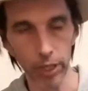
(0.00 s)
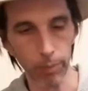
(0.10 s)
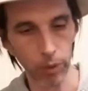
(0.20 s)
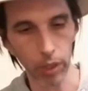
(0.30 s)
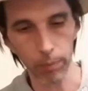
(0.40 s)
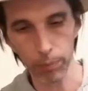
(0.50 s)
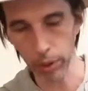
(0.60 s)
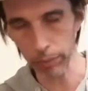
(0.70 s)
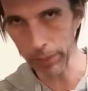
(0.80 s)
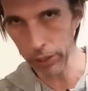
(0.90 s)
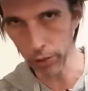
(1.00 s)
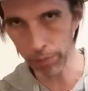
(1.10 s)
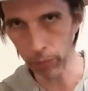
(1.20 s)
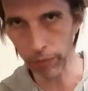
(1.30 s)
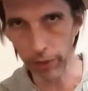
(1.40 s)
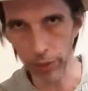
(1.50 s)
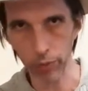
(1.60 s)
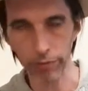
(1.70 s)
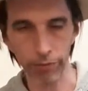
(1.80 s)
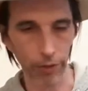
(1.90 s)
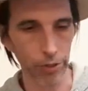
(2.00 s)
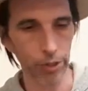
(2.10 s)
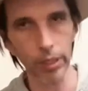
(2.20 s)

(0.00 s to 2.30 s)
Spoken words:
but I'll probably jump in with this one first,